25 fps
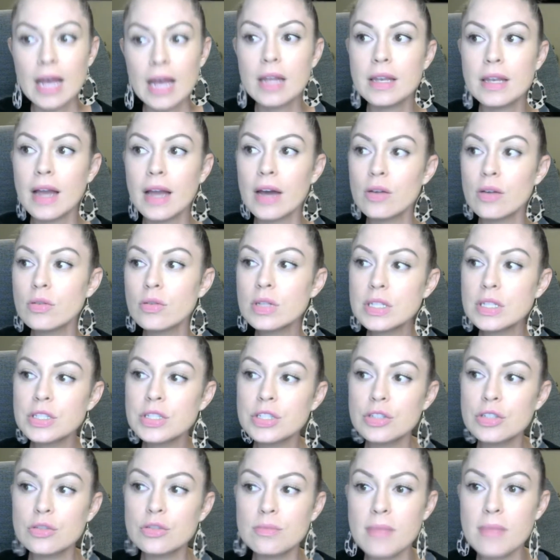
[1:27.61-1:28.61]
Not only do
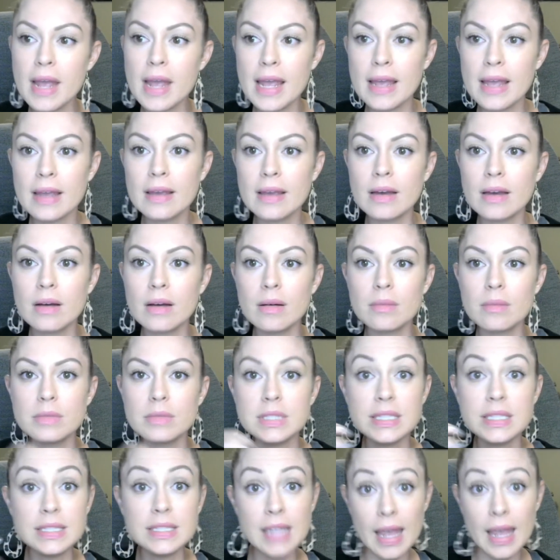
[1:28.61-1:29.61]
you make
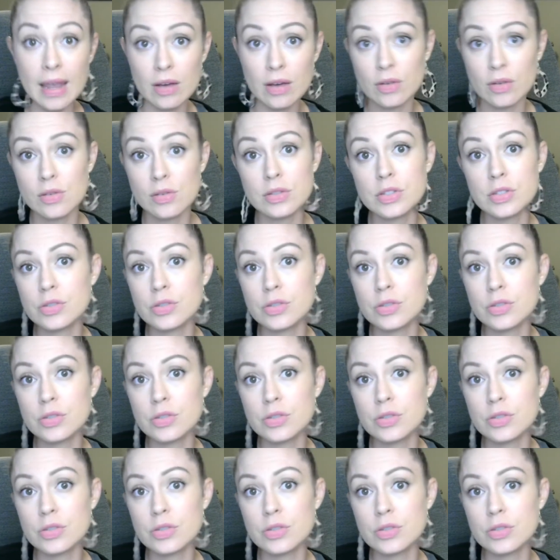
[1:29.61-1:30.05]
sales